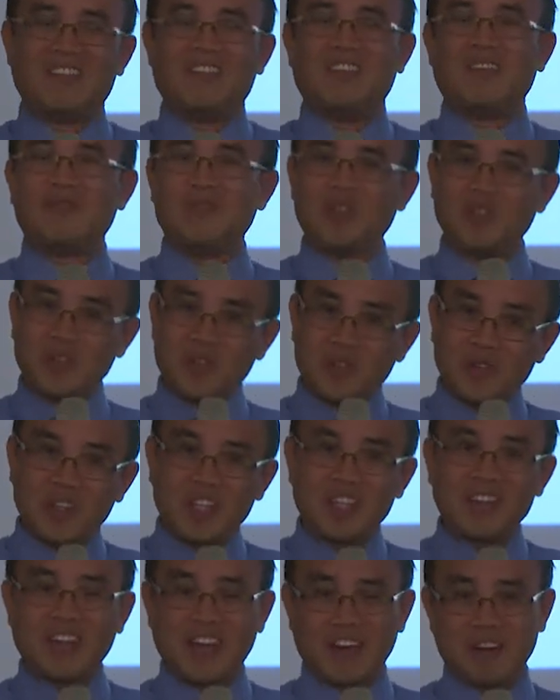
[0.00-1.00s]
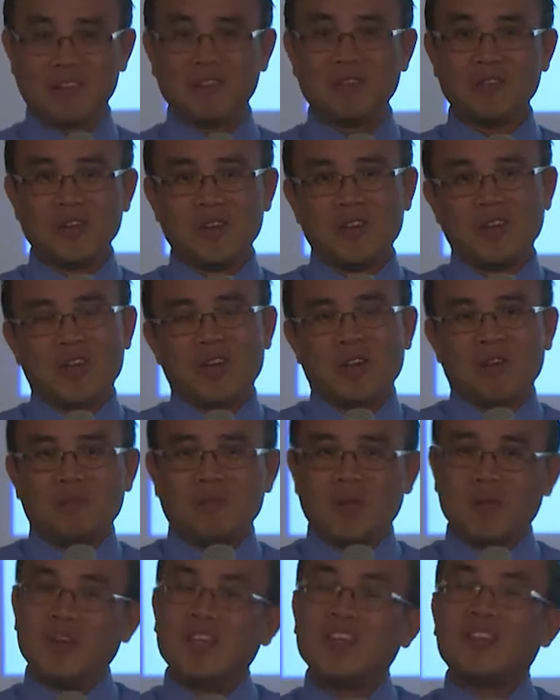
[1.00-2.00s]
If you do it now,
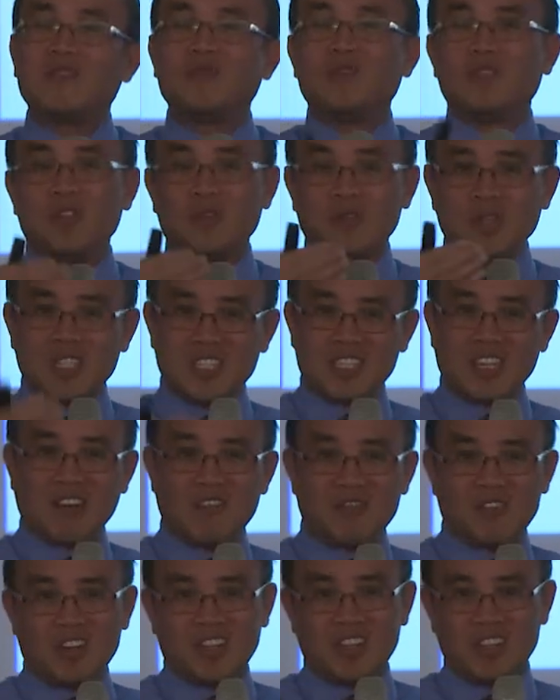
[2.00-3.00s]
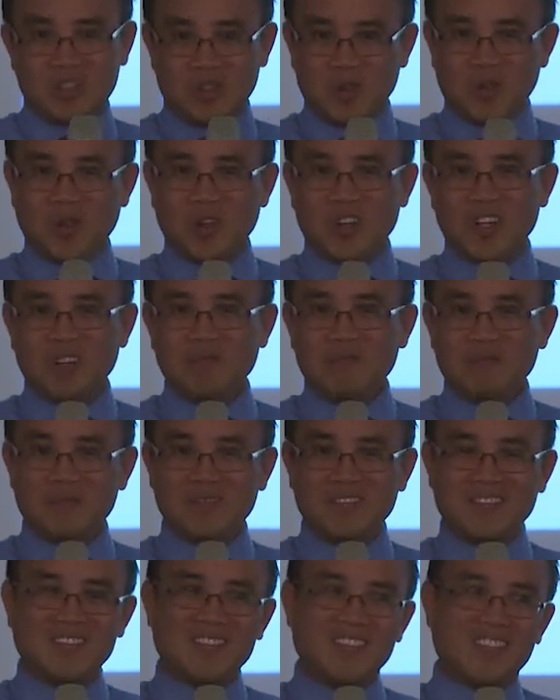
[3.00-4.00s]
maybe you will suffer in the short term
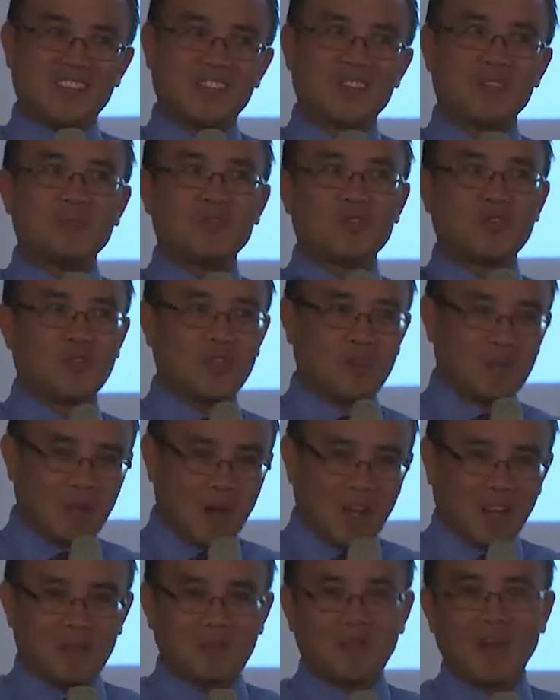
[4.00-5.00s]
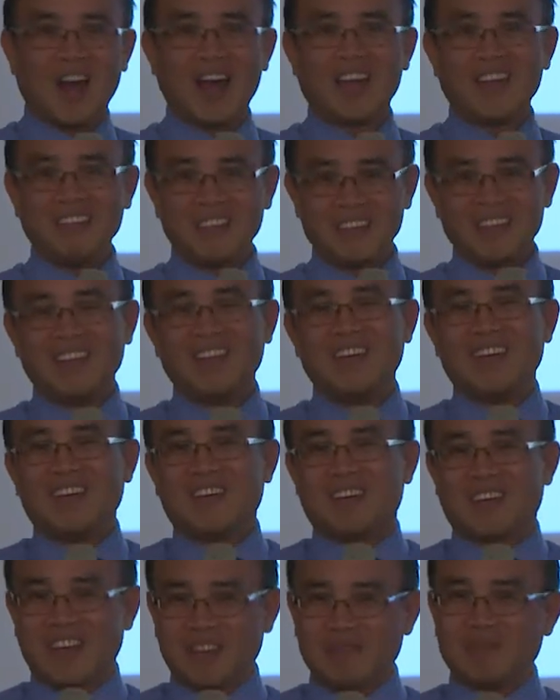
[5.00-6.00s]
in terms of the bottom line,
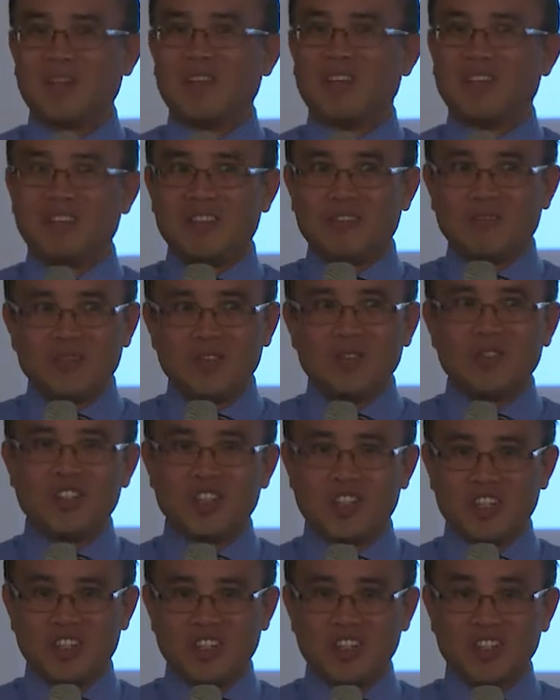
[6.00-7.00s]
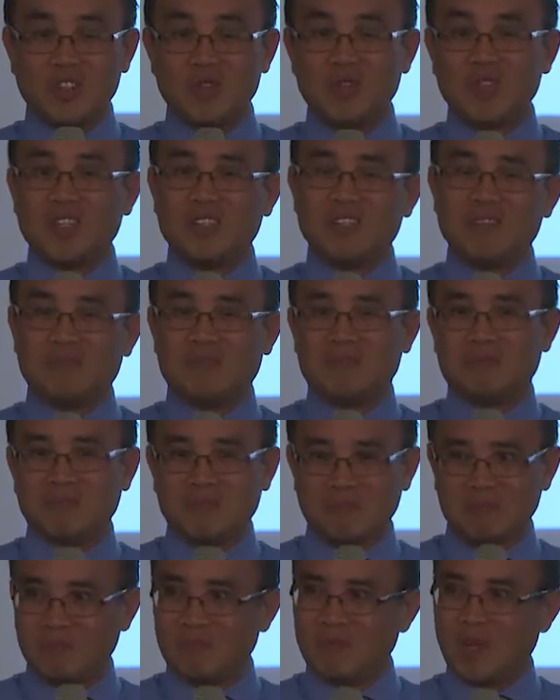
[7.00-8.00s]
right? But in the future, you will
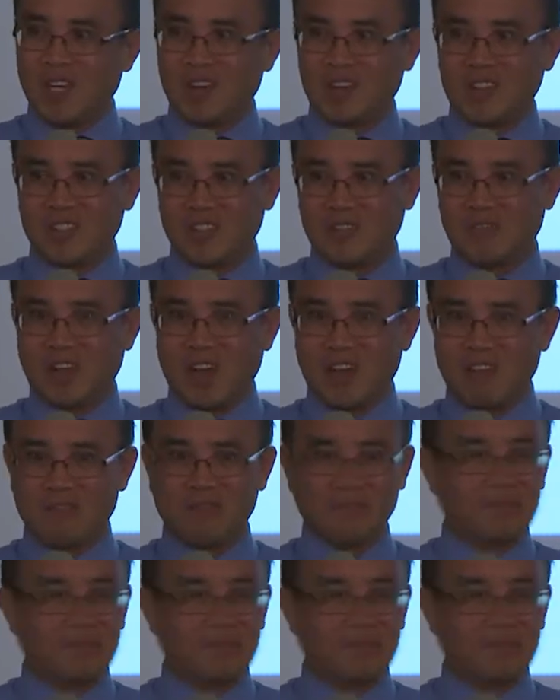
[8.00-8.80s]
better survive.